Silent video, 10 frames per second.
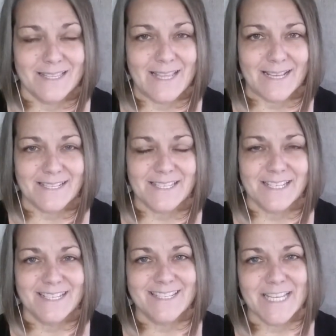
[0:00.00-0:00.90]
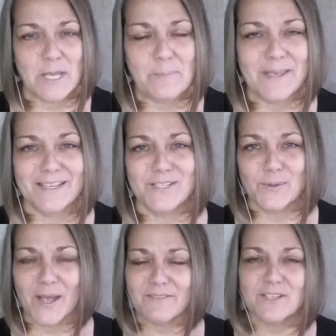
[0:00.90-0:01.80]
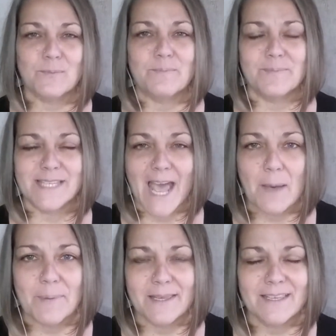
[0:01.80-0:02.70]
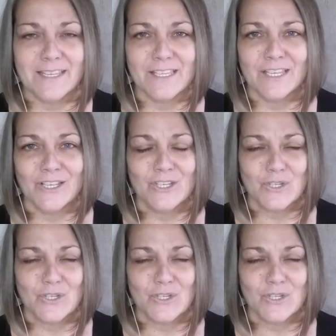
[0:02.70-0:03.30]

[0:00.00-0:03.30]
Next tip is you have to tap in